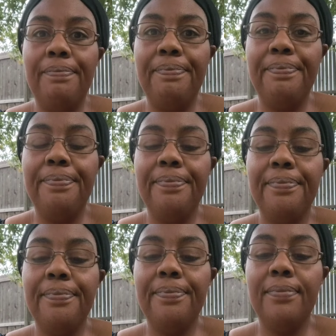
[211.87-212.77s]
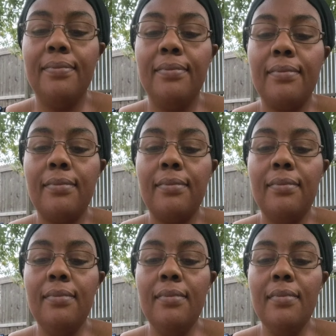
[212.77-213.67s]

Nobody speaks.